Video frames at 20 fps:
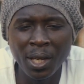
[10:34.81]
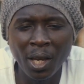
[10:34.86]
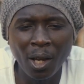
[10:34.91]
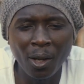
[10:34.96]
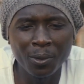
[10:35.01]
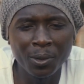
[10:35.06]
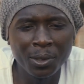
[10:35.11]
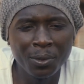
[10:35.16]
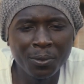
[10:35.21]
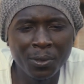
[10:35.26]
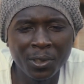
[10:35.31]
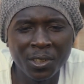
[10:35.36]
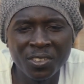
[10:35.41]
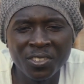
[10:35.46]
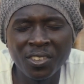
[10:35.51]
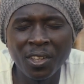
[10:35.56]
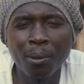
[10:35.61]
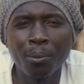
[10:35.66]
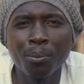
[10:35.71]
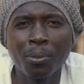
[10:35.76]
I'll give you an
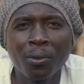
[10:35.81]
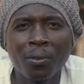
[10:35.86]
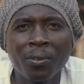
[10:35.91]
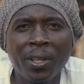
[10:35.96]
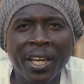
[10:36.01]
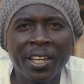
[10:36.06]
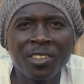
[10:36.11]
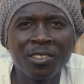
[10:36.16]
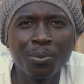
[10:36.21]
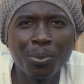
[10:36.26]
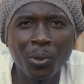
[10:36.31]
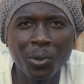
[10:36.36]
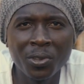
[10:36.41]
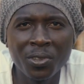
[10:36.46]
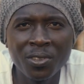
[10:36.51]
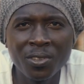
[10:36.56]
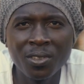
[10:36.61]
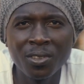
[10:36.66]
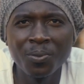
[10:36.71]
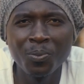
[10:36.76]
example of like
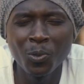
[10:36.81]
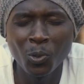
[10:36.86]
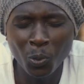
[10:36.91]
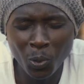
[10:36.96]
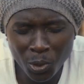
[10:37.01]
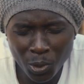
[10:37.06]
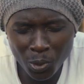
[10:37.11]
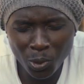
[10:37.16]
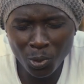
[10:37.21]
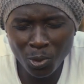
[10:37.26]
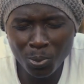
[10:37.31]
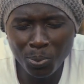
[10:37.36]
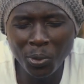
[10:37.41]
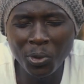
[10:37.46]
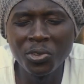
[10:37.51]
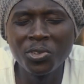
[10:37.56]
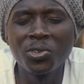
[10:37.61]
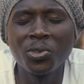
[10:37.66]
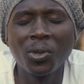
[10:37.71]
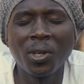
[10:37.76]
sports. When you do
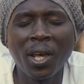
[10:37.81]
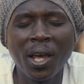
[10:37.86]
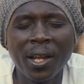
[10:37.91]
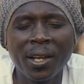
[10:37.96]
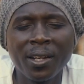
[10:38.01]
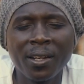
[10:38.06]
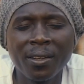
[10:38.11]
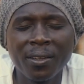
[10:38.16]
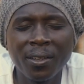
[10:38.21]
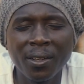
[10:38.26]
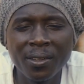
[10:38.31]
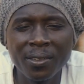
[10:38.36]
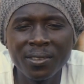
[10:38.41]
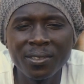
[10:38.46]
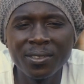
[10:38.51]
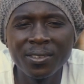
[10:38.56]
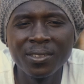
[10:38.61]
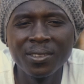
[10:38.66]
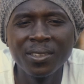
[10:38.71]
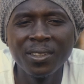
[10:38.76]
sports, you learn
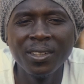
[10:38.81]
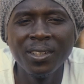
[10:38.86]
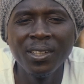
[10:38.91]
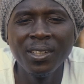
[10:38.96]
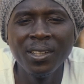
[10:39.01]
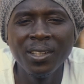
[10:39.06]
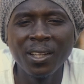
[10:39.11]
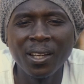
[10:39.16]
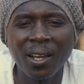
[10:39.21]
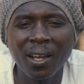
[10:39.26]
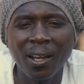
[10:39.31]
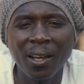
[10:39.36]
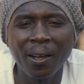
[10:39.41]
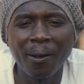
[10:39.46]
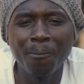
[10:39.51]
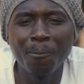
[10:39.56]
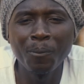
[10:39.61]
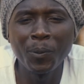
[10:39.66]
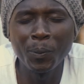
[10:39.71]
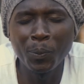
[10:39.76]

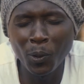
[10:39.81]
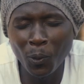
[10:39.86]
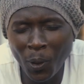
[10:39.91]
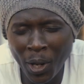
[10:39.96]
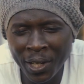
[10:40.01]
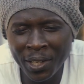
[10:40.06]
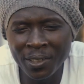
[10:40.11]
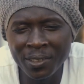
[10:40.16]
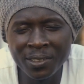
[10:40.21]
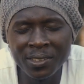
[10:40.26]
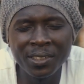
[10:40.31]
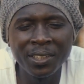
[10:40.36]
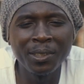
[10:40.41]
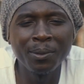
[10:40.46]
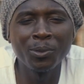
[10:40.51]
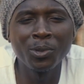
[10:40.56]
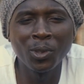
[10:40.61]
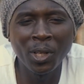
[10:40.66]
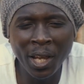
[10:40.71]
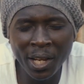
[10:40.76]
that people work in
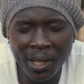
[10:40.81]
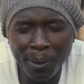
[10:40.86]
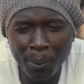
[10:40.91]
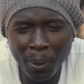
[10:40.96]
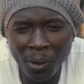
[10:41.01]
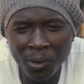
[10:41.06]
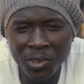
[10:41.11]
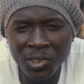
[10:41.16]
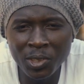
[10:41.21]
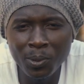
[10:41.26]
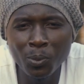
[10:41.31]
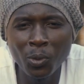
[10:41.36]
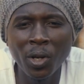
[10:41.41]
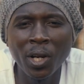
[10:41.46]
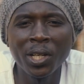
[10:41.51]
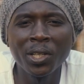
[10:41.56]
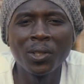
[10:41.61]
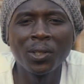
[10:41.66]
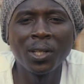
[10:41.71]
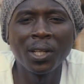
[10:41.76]
teams. You learn about
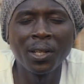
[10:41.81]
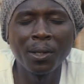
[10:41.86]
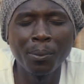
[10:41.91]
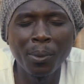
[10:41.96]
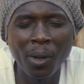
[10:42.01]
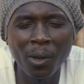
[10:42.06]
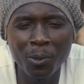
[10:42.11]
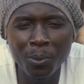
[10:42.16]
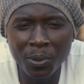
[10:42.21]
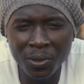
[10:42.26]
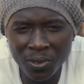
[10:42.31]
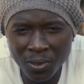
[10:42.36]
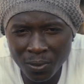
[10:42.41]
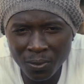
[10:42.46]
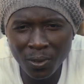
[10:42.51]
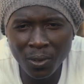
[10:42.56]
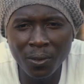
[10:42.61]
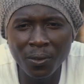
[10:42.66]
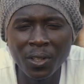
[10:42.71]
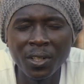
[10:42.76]
teamwork. You learn about
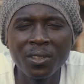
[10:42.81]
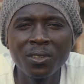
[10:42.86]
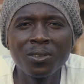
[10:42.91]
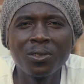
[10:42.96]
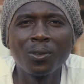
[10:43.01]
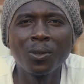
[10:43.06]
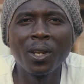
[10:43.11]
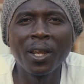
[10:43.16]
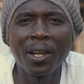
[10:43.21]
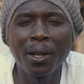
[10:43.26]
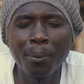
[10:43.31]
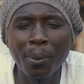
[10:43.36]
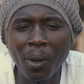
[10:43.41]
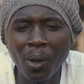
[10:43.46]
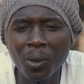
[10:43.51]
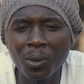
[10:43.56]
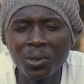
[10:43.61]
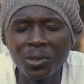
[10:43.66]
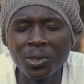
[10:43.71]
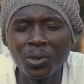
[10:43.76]
perseverance. You learn
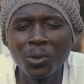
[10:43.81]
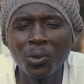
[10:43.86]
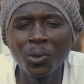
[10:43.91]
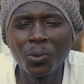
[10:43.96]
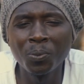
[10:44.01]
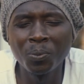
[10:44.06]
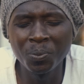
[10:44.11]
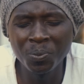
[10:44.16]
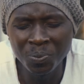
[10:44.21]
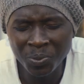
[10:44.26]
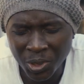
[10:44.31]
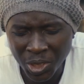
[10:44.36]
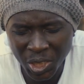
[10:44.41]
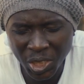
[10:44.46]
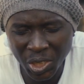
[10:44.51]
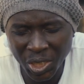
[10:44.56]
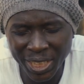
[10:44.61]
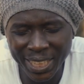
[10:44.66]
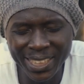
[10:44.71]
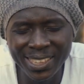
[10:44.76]
about
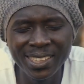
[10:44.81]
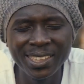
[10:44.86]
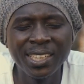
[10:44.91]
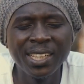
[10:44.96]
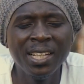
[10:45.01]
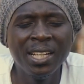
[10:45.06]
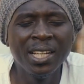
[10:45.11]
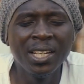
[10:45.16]
grit.